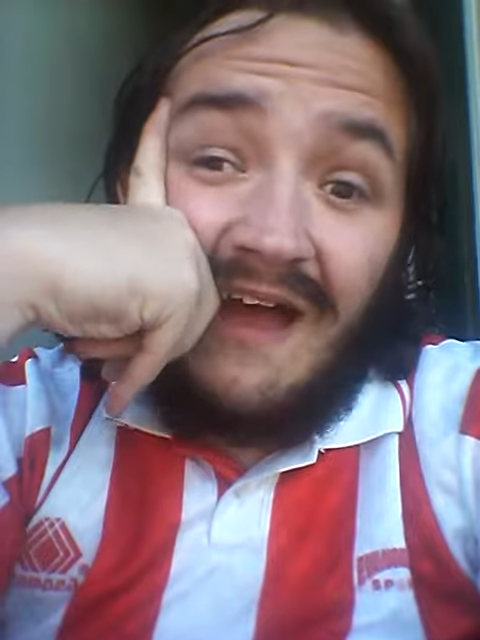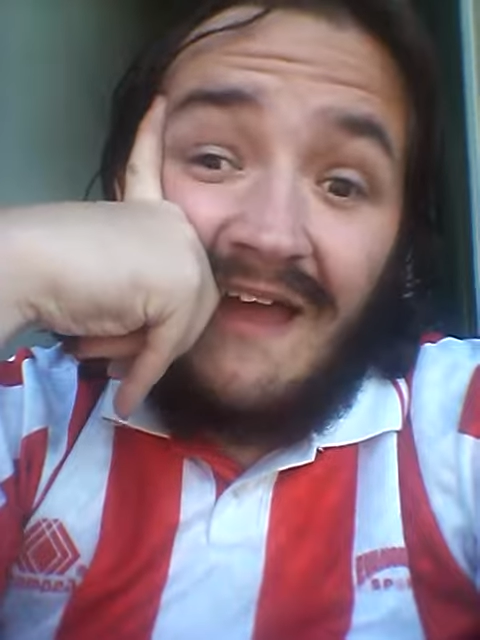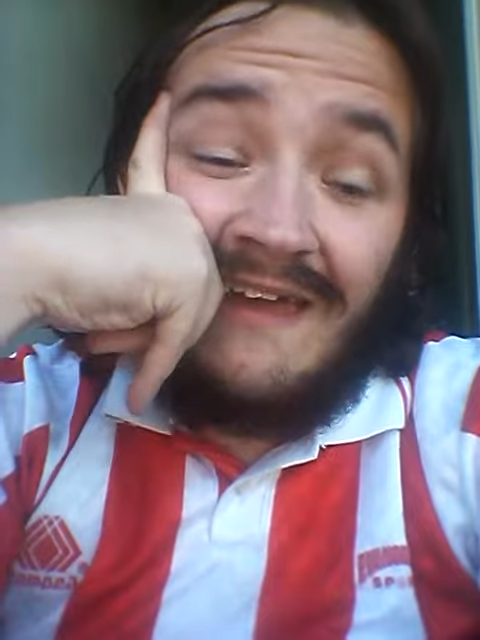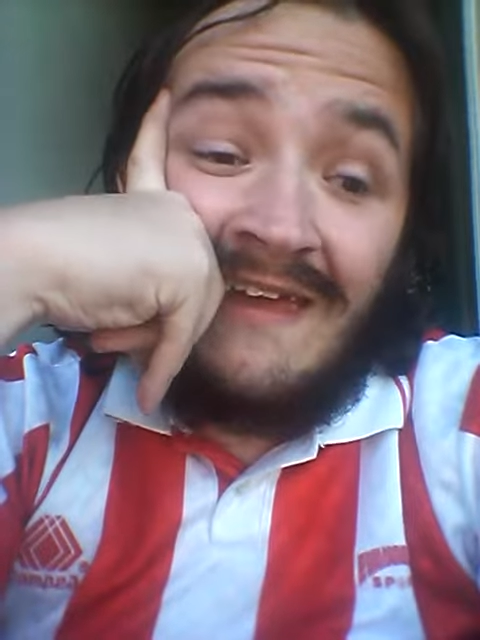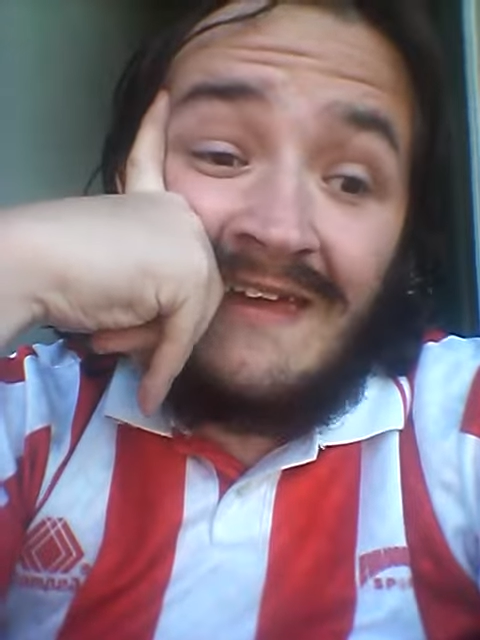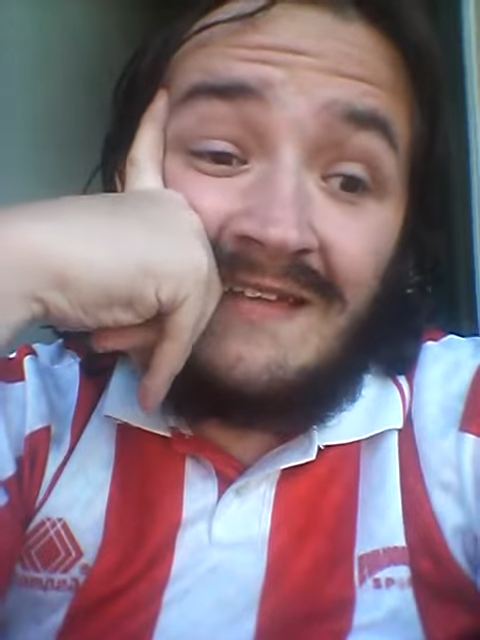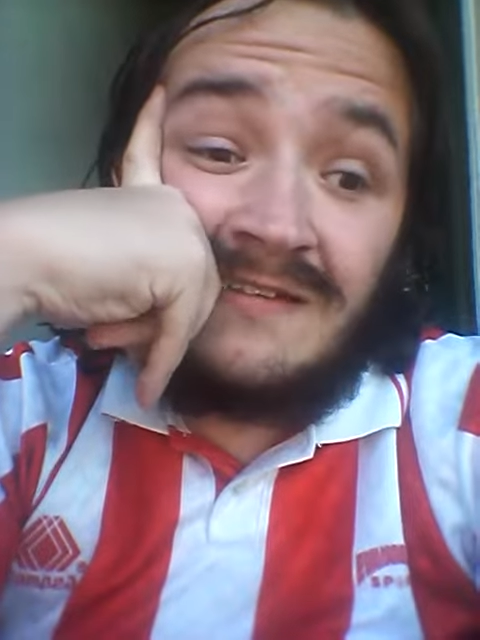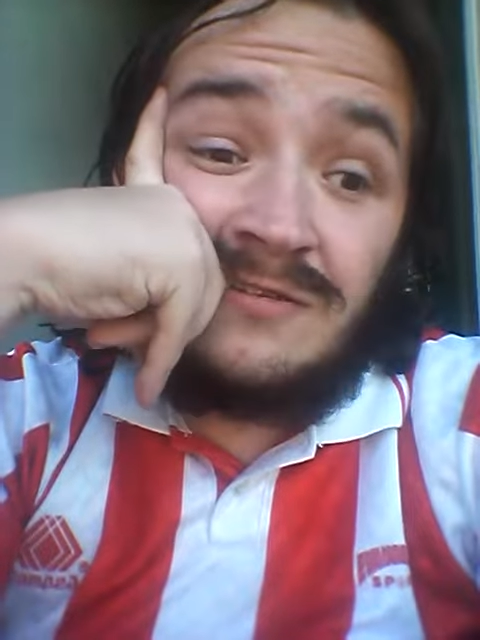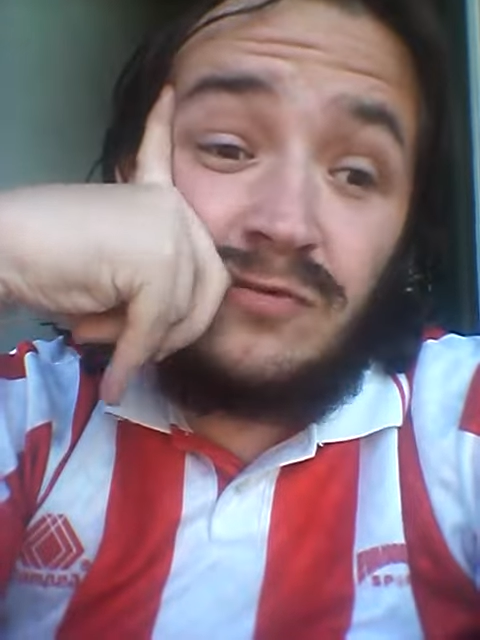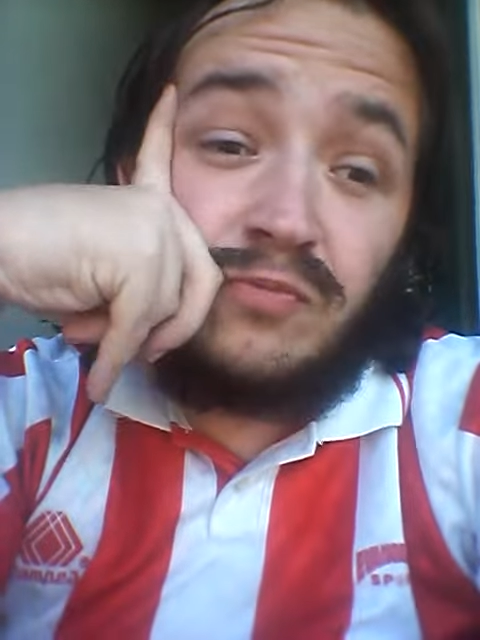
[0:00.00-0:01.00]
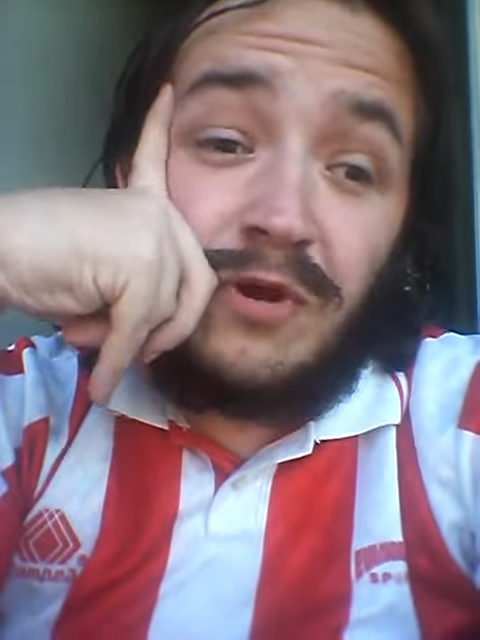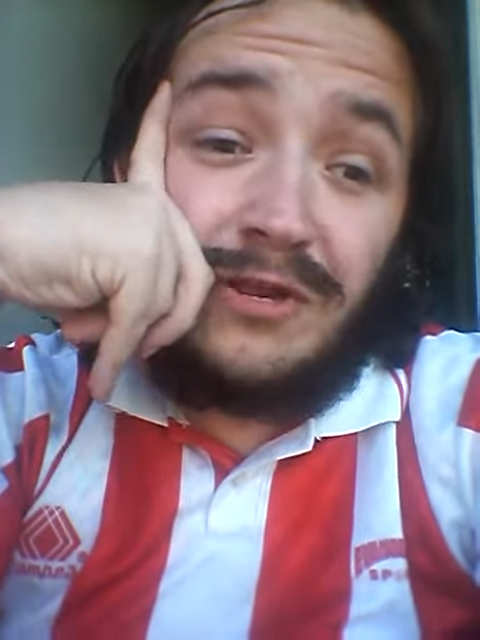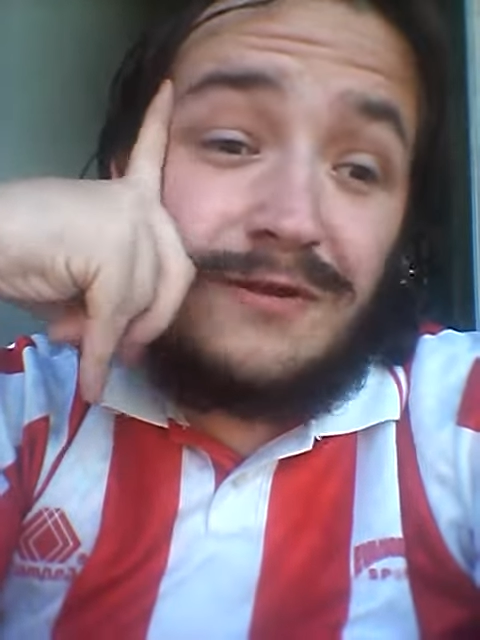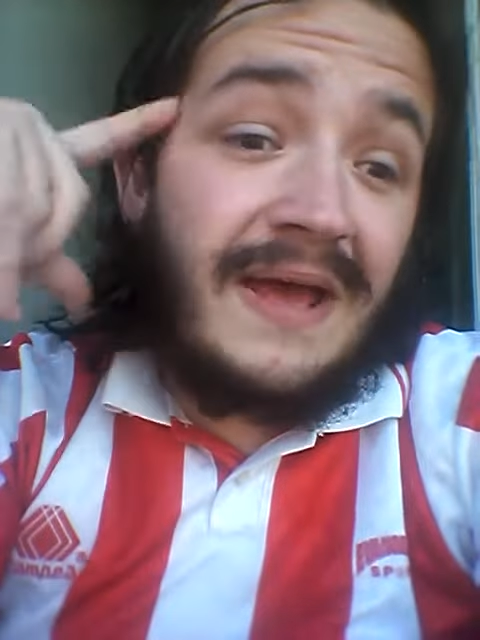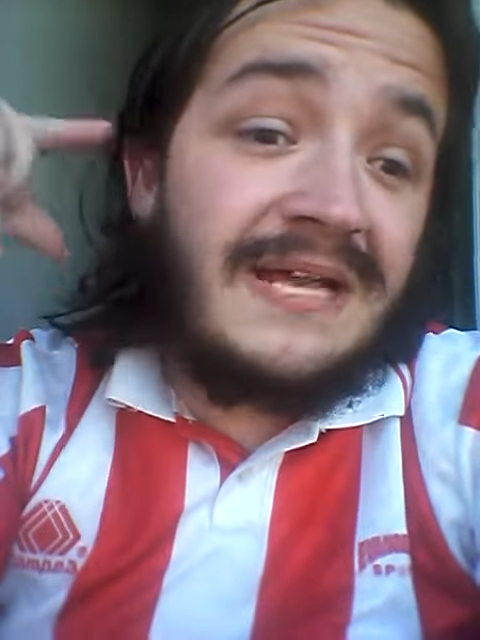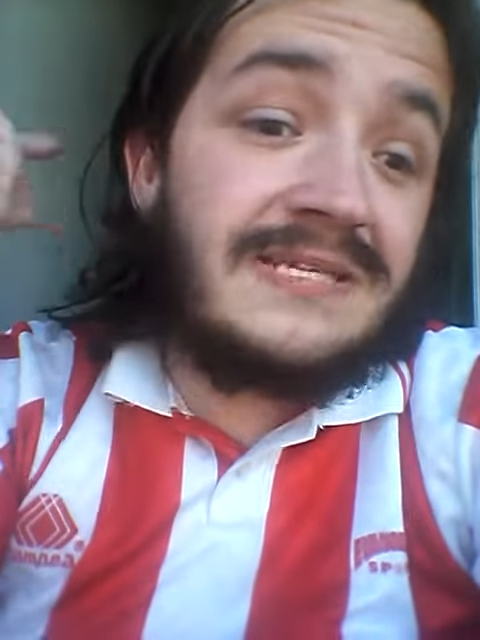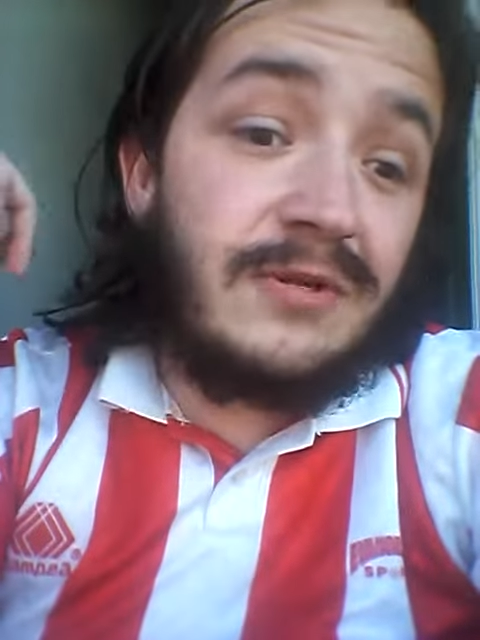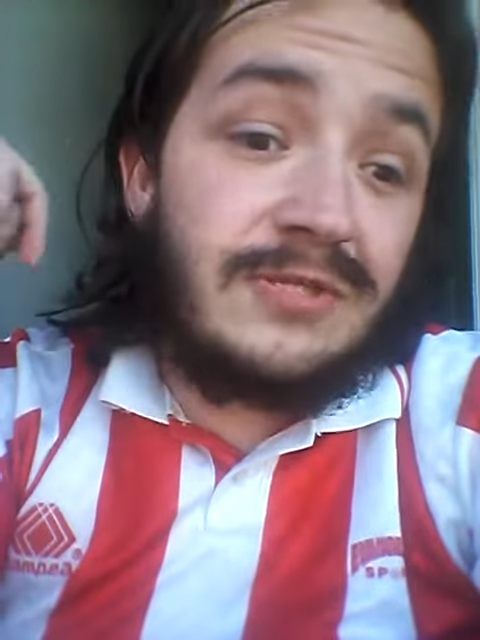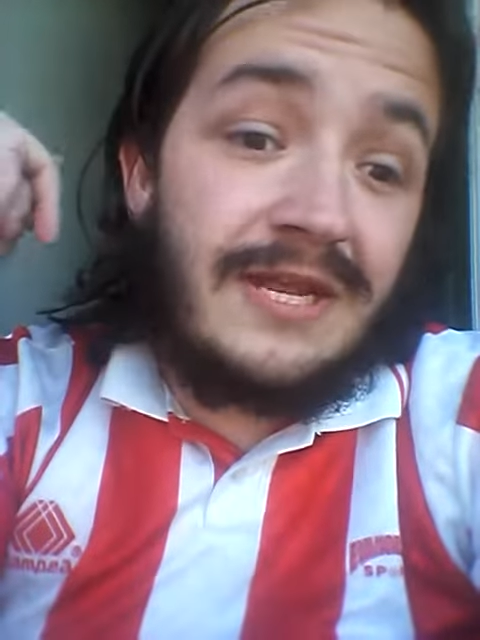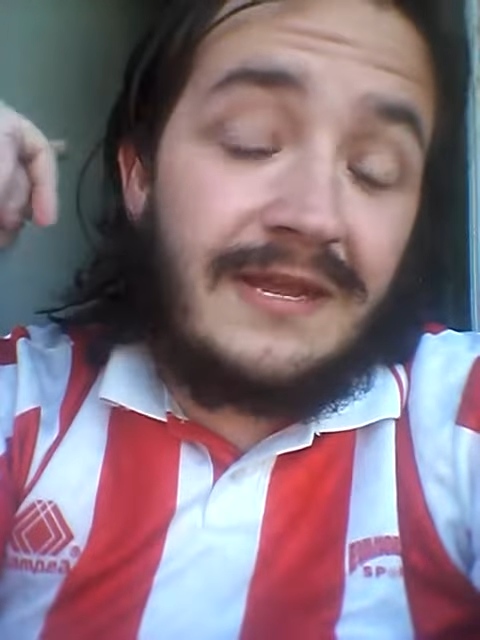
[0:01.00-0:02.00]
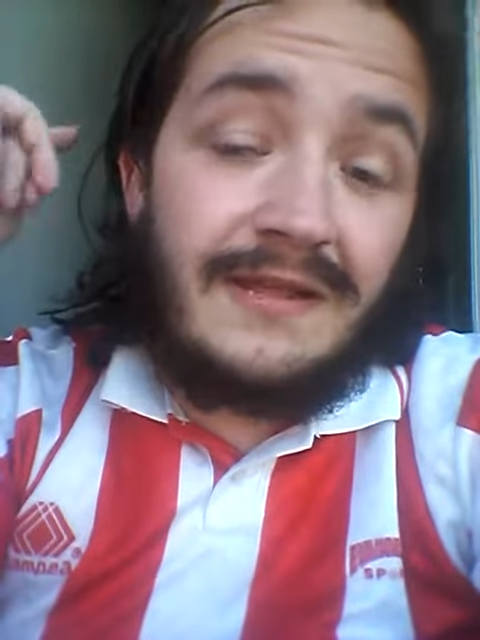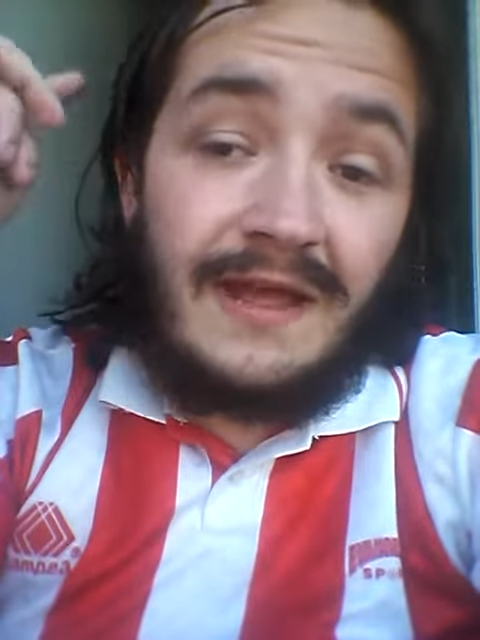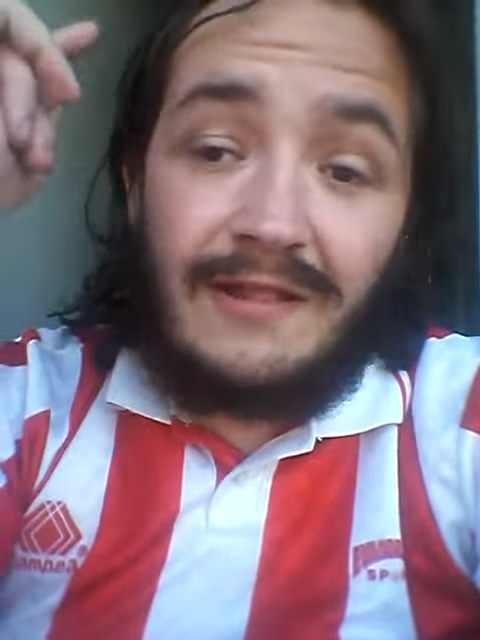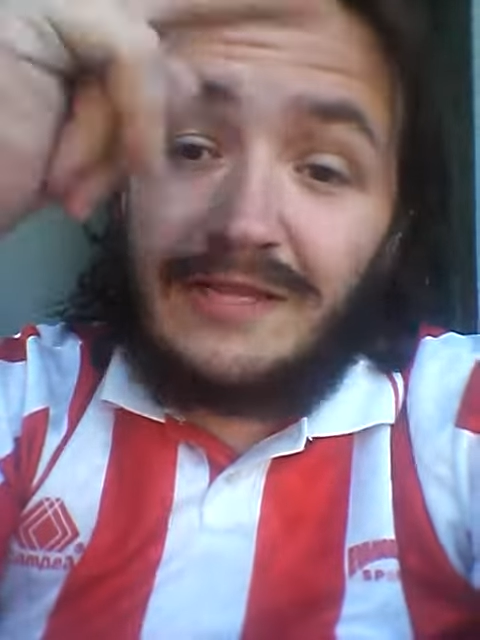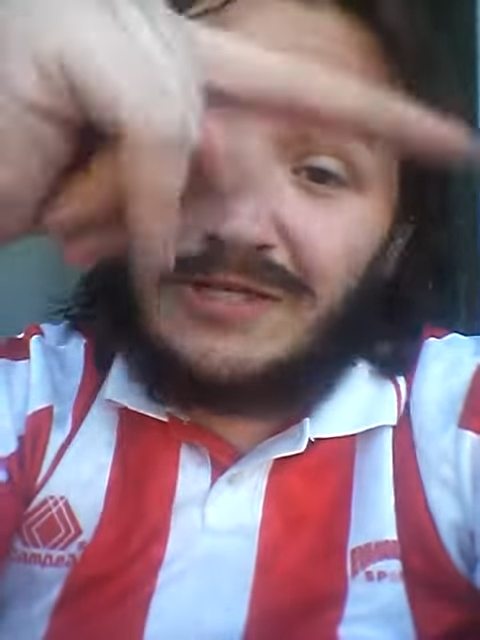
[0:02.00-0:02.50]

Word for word: I hit the two-pointer in basketball today. I'll